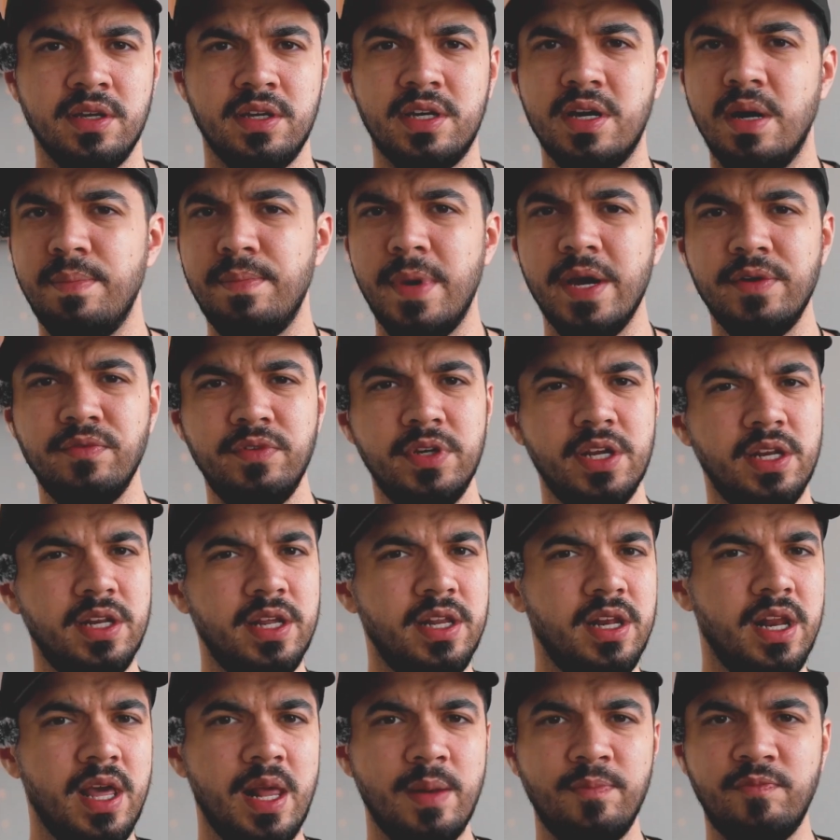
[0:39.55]
Combined with a
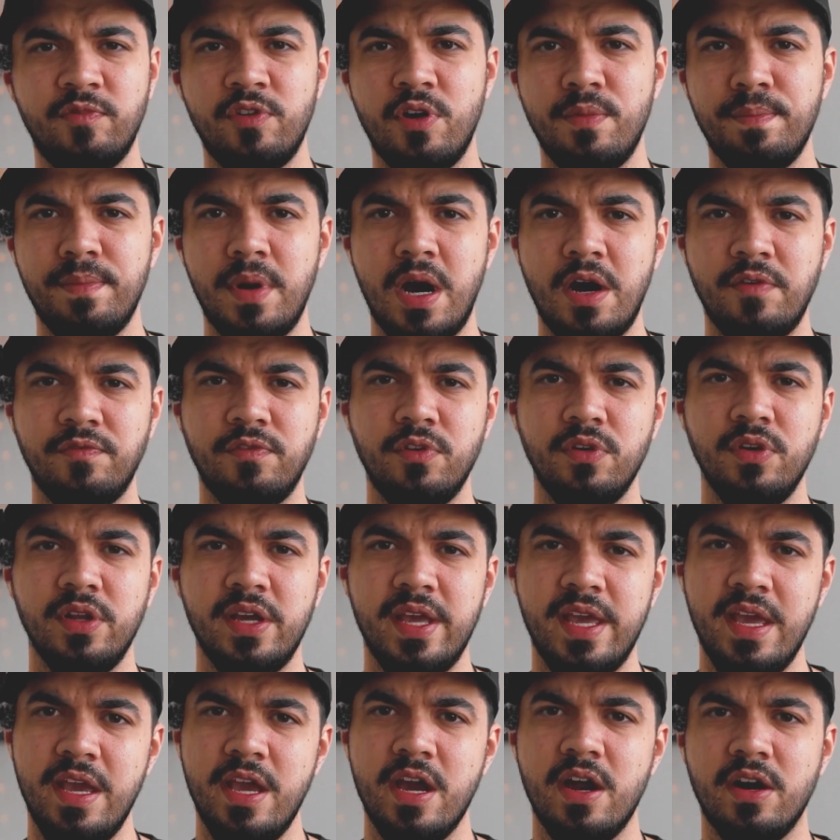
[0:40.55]
little help from powerful
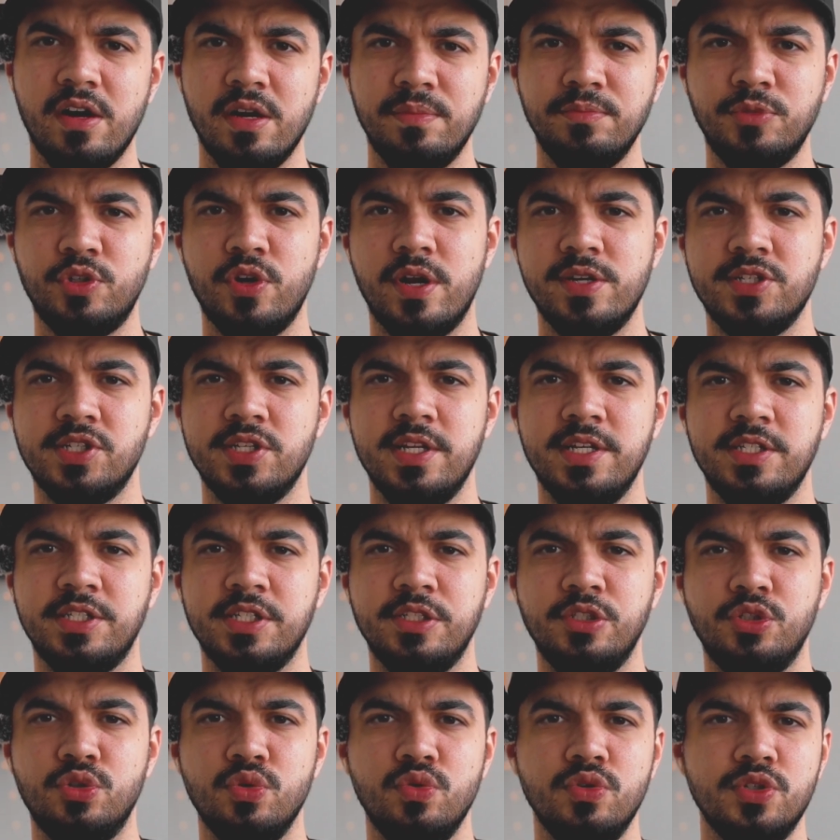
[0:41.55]
ARM
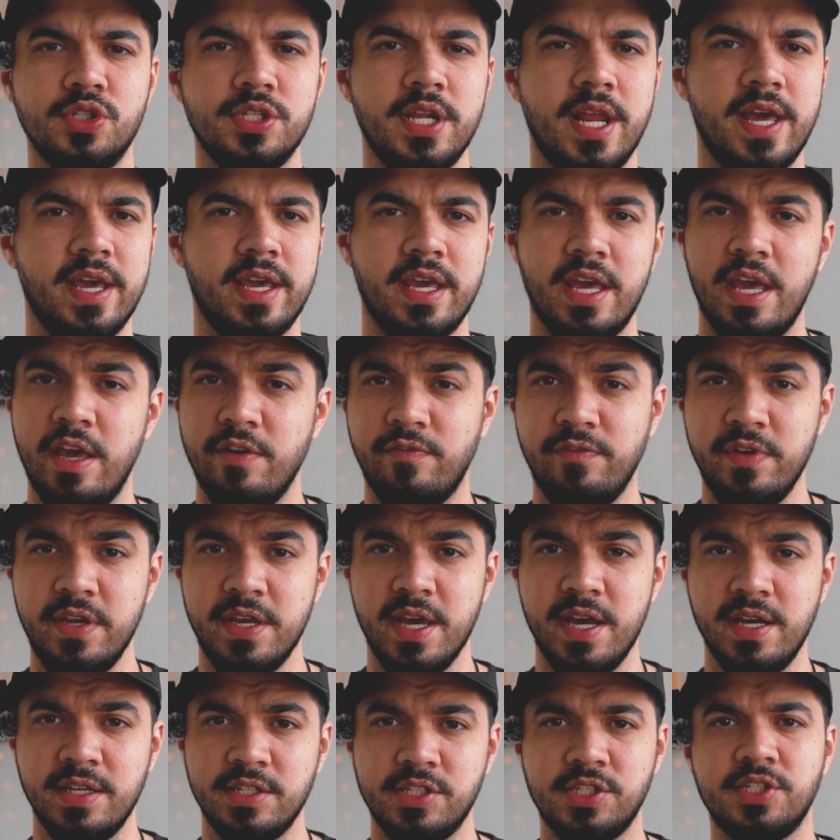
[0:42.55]
translation tools like
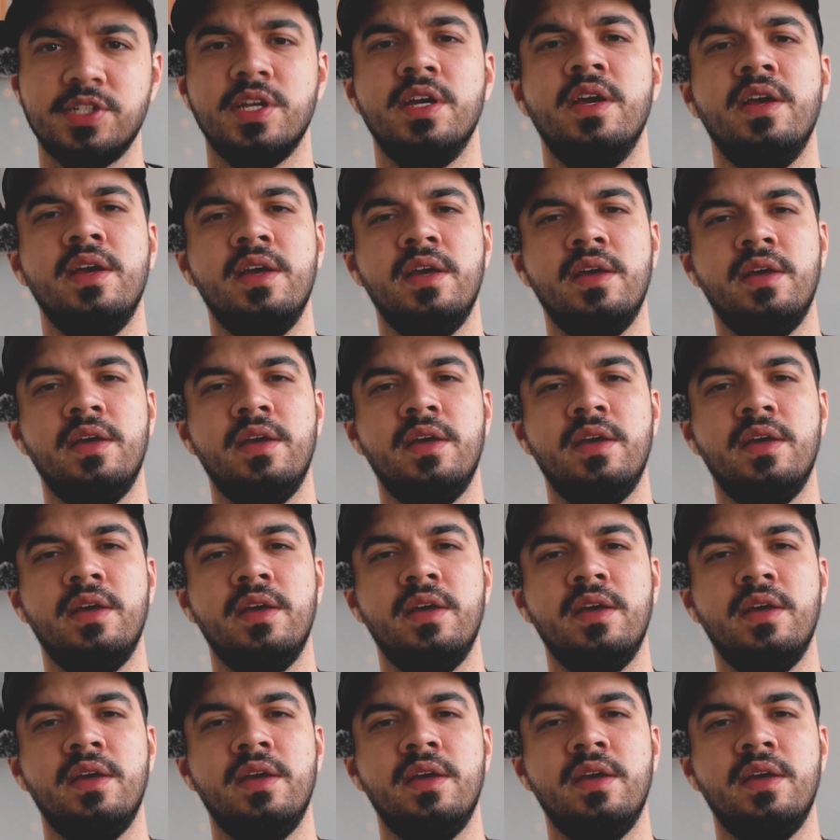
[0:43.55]
FEX,